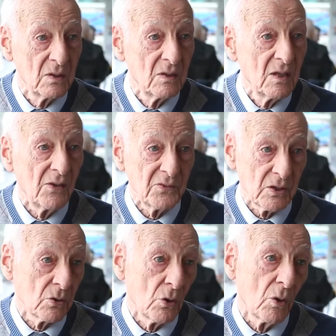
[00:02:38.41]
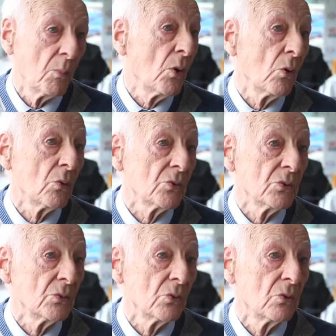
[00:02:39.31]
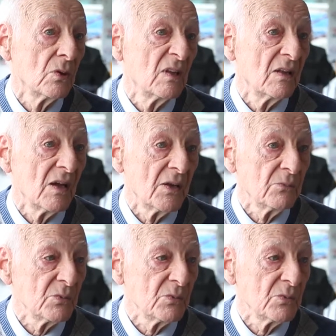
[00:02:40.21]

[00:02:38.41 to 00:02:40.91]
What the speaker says: If you could get a ball, and